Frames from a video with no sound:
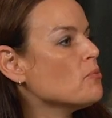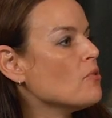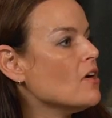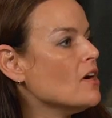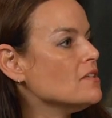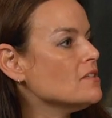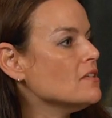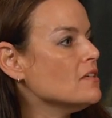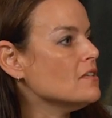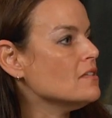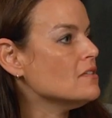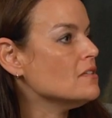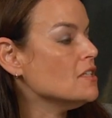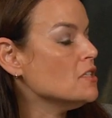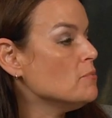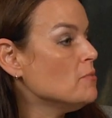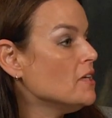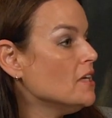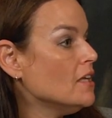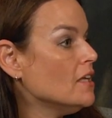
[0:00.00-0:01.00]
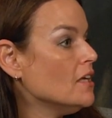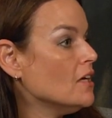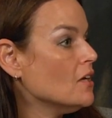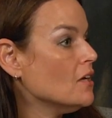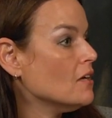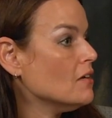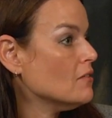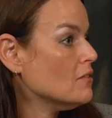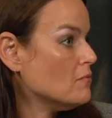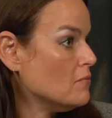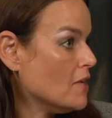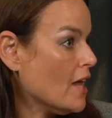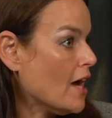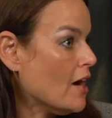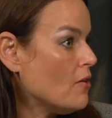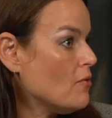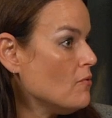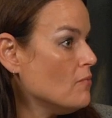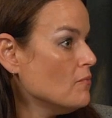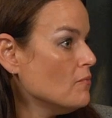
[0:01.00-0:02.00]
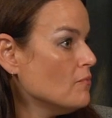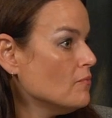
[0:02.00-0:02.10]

process is beginning now?